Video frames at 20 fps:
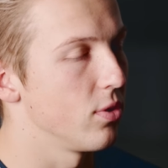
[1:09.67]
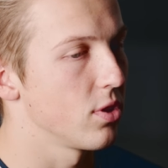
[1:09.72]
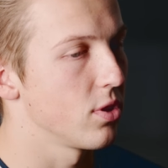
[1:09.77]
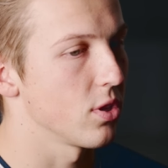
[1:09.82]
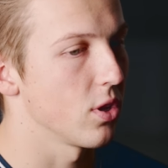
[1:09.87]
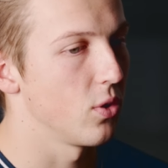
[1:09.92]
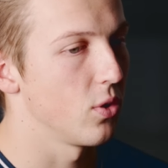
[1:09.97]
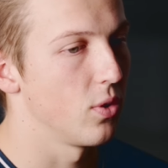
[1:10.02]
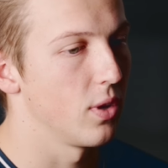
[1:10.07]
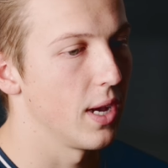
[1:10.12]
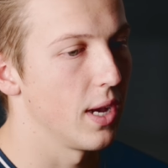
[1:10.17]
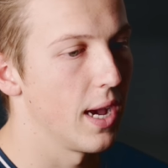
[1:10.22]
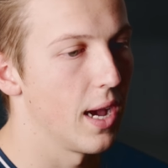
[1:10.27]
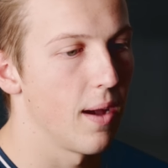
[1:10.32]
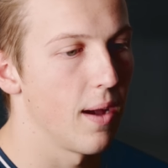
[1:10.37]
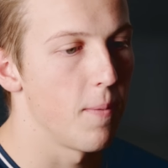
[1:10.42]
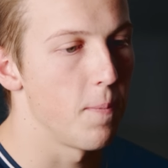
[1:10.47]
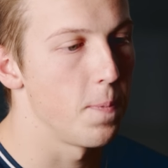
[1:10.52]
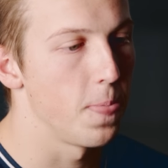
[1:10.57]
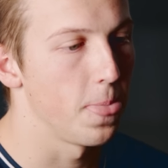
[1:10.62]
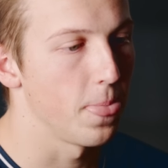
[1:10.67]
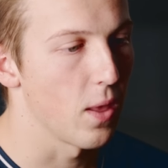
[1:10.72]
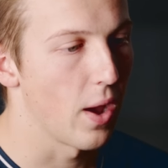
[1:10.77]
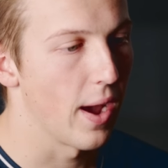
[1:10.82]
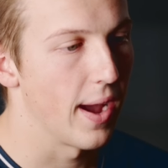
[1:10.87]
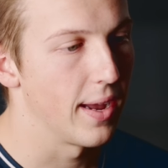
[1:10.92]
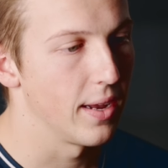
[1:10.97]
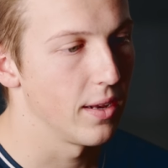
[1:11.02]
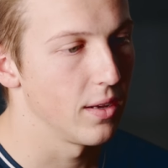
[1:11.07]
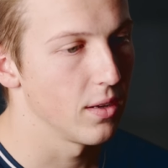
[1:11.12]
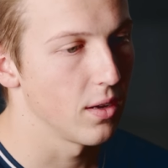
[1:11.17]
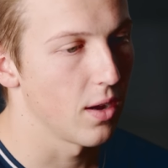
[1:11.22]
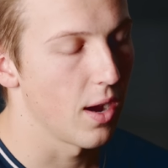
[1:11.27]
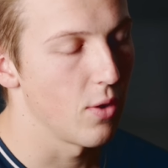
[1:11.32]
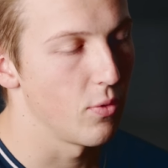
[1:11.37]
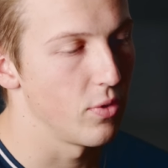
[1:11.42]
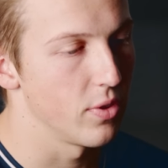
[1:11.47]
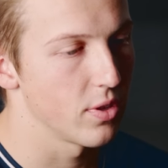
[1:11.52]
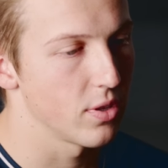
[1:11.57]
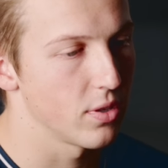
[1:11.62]
So um, I
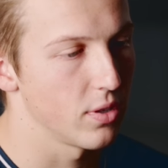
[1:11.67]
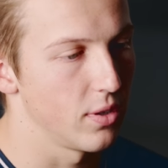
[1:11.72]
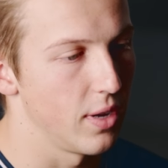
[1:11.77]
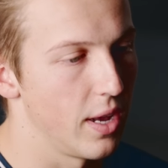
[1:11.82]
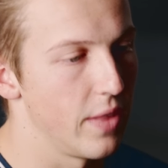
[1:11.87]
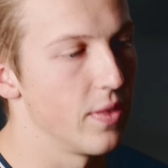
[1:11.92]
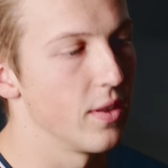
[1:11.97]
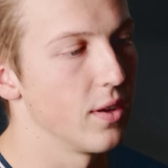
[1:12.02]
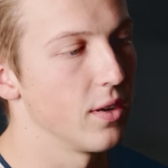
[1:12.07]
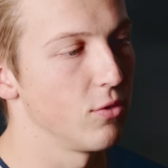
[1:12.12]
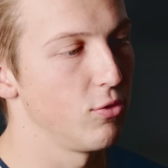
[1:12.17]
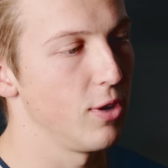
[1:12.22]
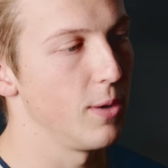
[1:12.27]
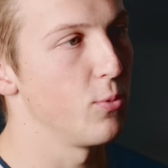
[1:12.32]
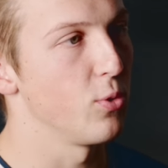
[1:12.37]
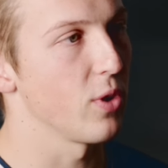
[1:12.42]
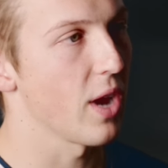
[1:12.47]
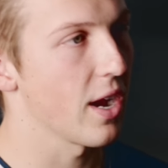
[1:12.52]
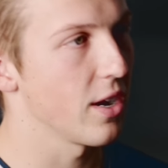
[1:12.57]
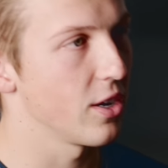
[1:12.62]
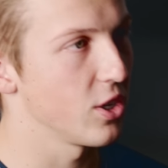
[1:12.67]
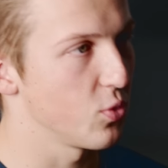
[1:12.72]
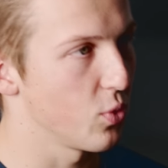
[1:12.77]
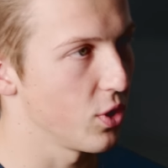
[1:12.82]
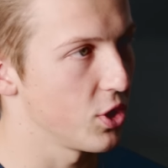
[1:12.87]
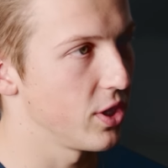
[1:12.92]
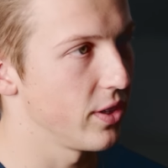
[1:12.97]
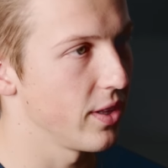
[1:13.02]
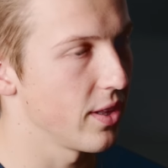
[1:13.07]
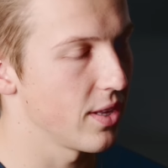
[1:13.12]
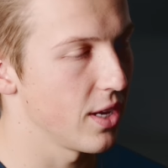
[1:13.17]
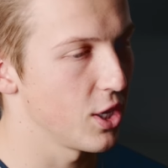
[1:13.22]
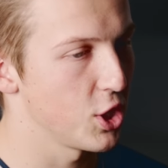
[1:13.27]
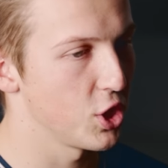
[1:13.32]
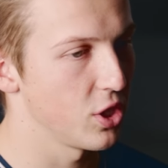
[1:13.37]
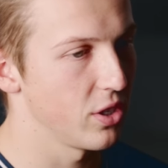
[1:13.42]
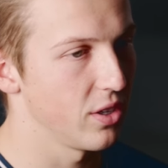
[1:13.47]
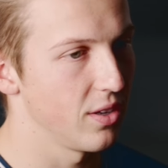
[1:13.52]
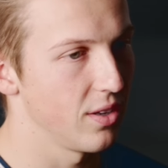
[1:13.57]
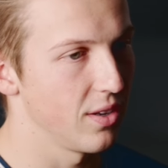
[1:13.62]
I was in the Red Bull garage watching the
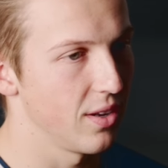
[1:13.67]
session,